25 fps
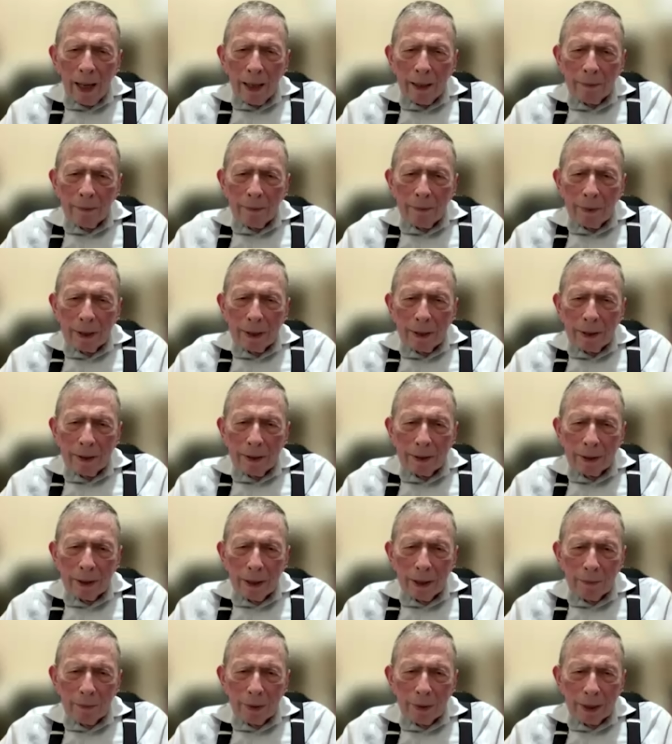I mean
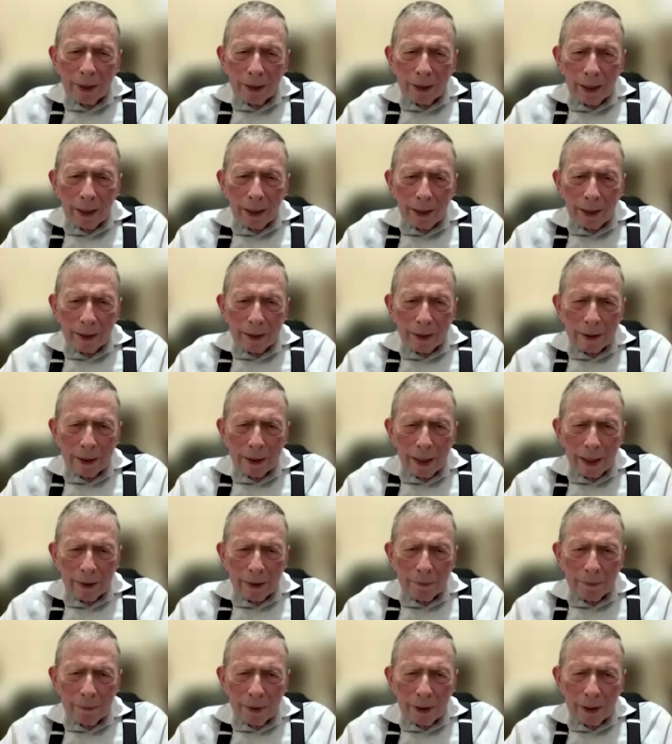something like
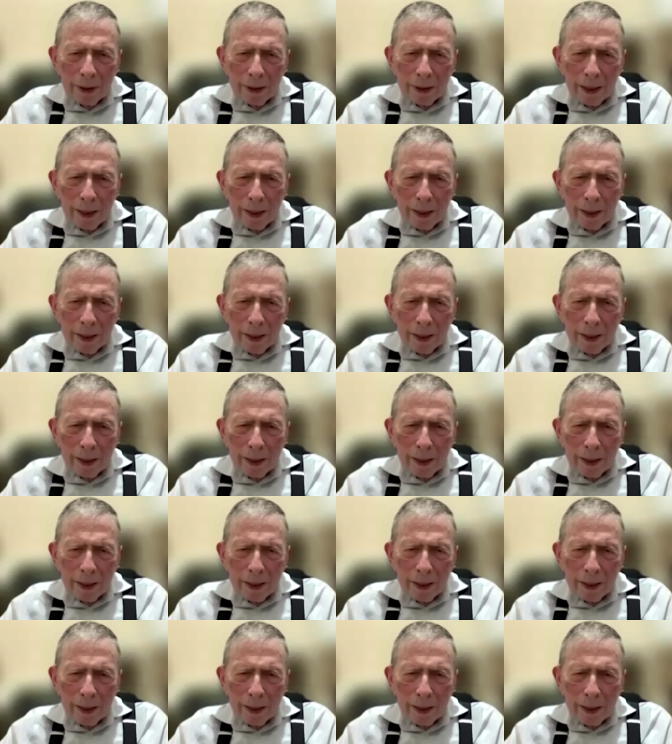that, but